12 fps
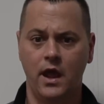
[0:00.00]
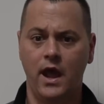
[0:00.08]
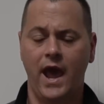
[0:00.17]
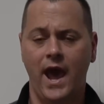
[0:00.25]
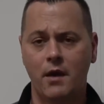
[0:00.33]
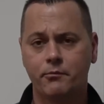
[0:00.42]

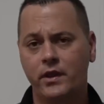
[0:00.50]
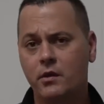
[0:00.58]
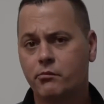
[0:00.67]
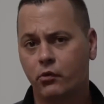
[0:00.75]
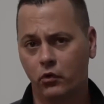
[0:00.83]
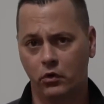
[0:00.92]
Happy
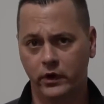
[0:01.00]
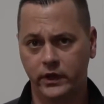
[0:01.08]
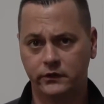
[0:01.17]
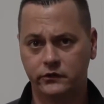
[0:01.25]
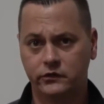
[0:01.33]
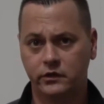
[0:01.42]

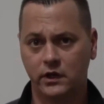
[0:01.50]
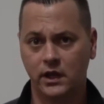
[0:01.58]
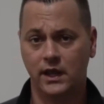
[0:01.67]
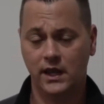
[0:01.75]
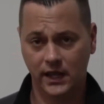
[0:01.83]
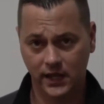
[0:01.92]
employees
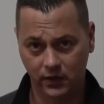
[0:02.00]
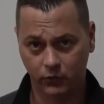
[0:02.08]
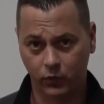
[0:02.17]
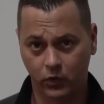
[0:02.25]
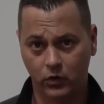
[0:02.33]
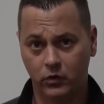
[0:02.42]

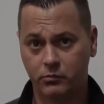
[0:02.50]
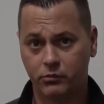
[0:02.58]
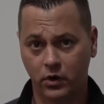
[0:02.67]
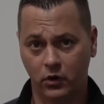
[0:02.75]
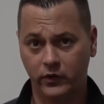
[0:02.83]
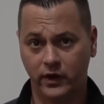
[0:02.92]
equal
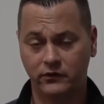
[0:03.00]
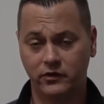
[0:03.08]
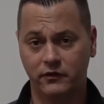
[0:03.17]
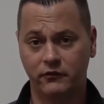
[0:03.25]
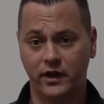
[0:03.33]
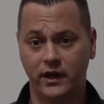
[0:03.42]

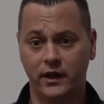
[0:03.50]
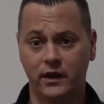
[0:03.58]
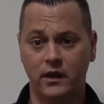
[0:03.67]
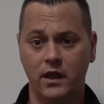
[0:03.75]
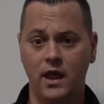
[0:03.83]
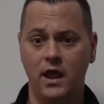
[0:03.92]
productivity,
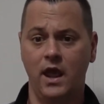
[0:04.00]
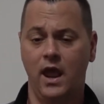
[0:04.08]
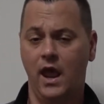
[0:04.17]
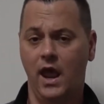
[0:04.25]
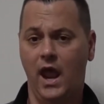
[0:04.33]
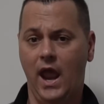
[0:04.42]

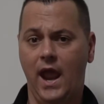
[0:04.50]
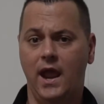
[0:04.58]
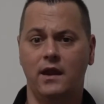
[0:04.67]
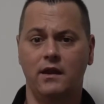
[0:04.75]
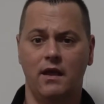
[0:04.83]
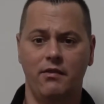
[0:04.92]

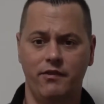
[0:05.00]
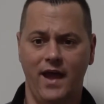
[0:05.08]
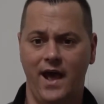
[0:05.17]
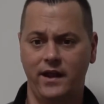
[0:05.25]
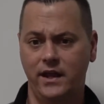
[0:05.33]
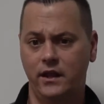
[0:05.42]
and
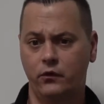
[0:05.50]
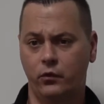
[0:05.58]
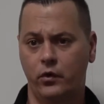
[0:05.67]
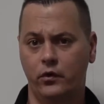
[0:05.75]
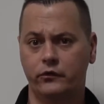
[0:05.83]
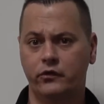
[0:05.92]
that
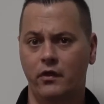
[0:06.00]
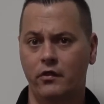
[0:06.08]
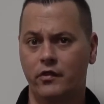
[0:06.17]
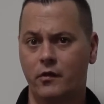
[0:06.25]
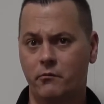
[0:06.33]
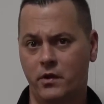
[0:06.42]
equals
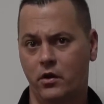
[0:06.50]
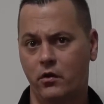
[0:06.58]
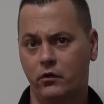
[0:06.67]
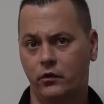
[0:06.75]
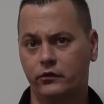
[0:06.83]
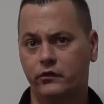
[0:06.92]
the
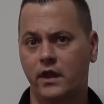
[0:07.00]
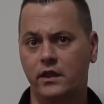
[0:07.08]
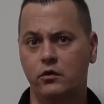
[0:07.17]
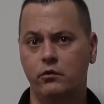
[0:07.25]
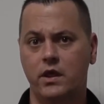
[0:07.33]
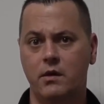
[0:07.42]
miracles that
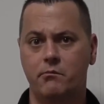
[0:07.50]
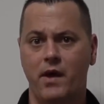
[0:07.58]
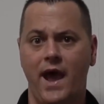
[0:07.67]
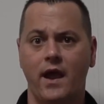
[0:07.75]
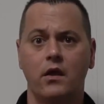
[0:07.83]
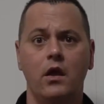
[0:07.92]
you get
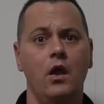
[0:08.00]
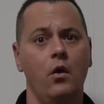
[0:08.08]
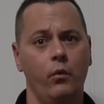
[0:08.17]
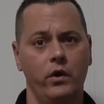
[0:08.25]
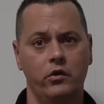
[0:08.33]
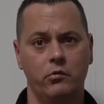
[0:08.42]
back
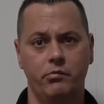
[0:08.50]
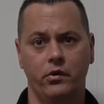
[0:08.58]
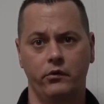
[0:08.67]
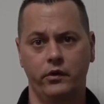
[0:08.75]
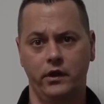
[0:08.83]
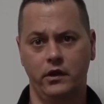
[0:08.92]
when you're
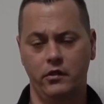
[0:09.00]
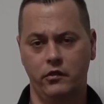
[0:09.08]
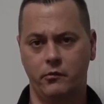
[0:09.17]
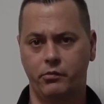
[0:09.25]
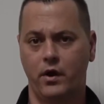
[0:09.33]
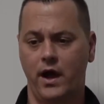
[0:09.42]
building the
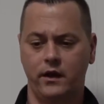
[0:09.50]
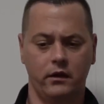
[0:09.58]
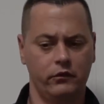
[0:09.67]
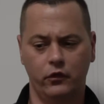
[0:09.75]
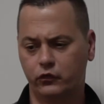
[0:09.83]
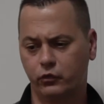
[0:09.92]
product.
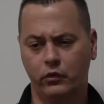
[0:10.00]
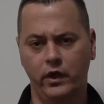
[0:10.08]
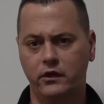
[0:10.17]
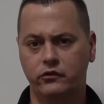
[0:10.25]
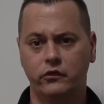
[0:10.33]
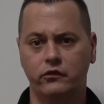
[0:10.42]
Those
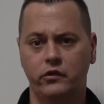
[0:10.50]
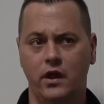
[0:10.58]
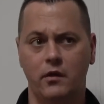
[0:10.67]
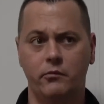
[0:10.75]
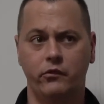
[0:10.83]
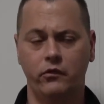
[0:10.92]

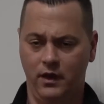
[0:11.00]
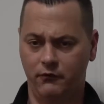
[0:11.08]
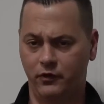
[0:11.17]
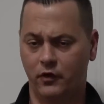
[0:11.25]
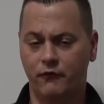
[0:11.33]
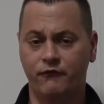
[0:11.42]
relationships, if
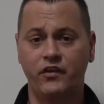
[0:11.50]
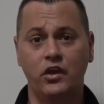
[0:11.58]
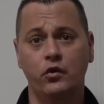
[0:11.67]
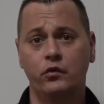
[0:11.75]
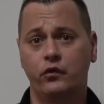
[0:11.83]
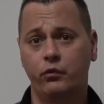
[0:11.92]
they're
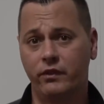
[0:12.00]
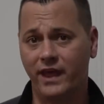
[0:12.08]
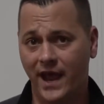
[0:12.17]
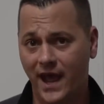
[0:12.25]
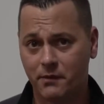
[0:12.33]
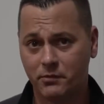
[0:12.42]
infused with
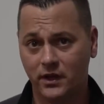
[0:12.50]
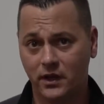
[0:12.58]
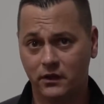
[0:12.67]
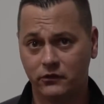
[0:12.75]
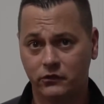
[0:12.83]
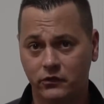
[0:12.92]

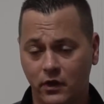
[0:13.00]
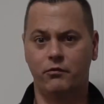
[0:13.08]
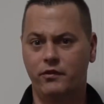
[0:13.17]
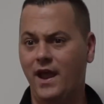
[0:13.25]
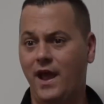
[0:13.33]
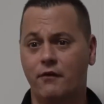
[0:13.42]
happiness,
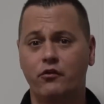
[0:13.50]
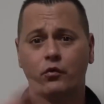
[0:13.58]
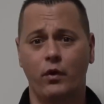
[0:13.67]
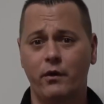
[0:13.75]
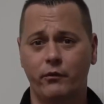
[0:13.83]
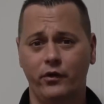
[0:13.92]
they have
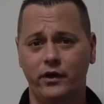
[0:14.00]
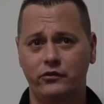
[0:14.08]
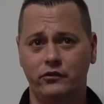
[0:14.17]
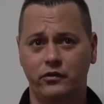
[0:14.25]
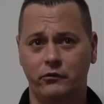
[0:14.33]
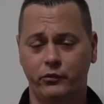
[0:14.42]
great
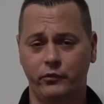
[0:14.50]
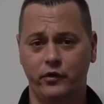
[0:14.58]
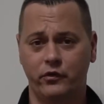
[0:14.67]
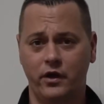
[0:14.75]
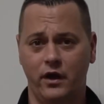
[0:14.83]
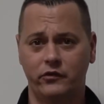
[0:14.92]
relationships with your
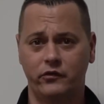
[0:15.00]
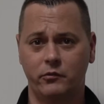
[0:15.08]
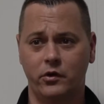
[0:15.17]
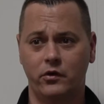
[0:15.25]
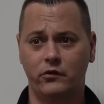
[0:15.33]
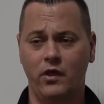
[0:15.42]

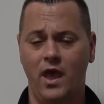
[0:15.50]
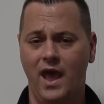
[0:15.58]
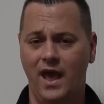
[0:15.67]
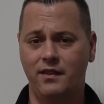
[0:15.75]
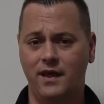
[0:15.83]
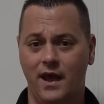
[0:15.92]
customers,
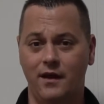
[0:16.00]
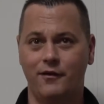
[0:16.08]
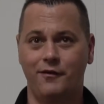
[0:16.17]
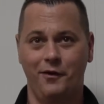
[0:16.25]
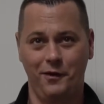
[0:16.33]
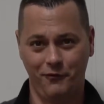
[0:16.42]
and that
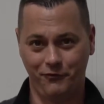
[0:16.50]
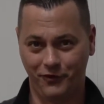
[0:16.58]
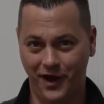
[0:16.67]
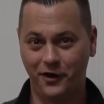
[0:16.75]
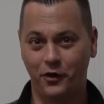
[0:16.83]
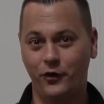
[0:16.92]

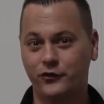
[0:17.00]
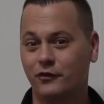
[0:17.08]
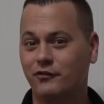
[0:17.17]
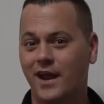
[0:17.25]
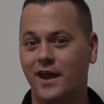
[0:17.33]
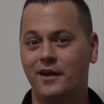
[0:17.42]
fire hose of
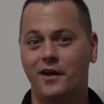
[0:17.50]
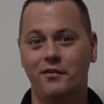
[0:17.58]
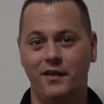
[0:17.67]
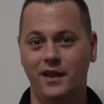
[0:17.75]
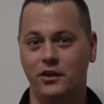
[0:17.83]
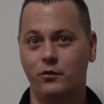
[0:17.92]
data
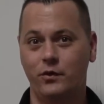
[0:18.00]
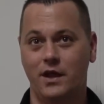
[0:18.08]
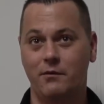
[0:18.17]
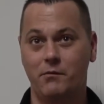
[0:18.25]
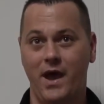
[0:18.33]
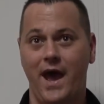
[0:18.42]
that you
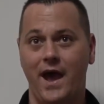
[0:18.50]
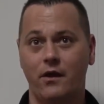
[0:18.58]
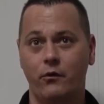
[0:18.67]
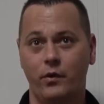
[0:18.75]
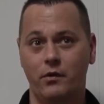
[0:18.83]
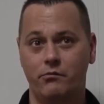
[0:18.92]
get
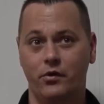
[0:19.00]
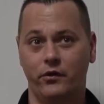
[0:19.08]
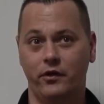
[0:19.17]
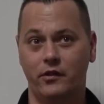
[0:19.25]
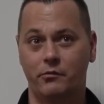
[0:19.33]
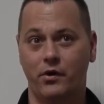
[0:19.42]
back when
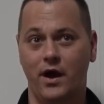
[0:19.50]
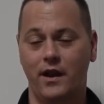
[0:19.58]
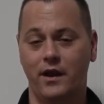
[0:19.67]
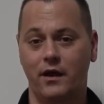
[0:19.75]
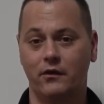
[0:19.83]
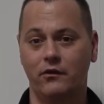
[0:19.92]
building the
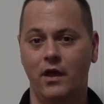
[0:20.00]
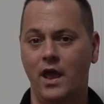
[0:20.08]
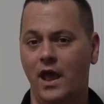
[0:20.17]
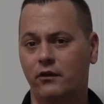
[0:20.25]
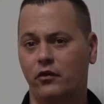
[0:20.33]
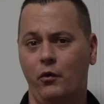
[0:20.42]
product
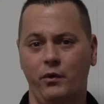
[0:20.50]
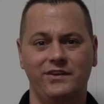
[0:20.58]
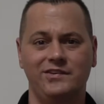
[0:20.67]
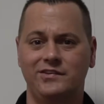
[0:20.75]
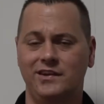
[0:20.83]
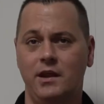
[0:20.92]
is always
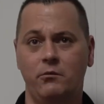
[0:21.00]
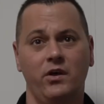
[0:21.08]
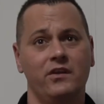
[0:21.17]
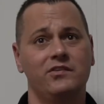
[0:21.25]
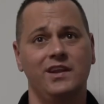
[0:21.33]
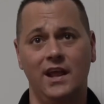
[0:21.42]

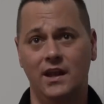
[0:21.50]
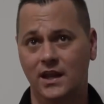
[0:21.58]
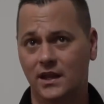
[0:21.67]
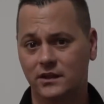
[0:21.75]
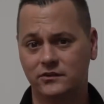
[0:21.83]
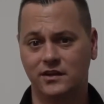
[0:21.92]
seamless and
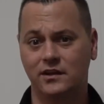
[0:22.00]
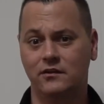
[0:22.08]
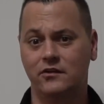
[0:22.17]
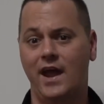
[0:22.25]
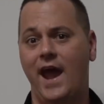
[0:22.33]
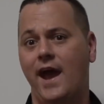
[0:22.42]
easy
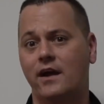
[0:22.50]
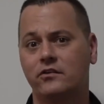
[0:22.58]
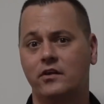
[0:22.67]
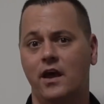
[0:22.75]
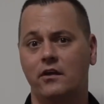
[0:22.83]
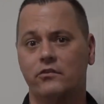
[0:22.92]
to
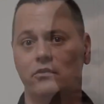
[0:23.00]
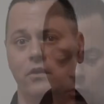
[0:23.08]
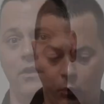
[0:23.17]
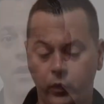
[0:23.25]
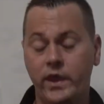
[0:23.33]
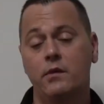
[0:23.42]
access.
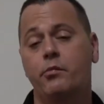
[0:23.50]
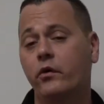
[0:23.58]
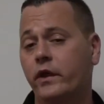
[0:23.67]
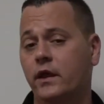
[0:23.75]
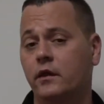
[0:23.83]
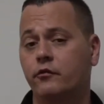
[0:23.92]
We
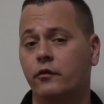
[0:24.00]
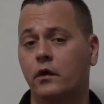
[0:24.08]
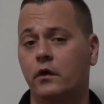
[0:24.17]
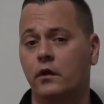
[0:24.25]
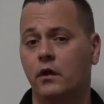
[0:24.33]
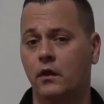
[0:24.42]
believe
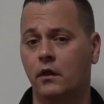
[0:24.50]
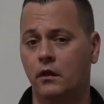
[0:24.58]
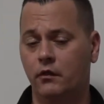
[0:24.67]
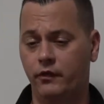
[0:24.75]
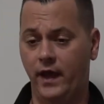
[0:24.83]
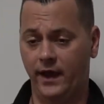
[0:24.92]

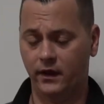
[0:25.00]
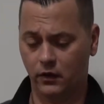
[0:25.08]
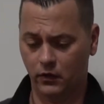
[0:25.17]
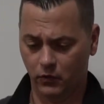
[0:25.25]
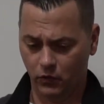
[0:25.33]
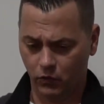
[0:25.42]
that
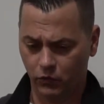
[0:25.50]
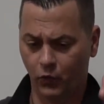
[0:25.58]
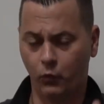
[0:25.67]
the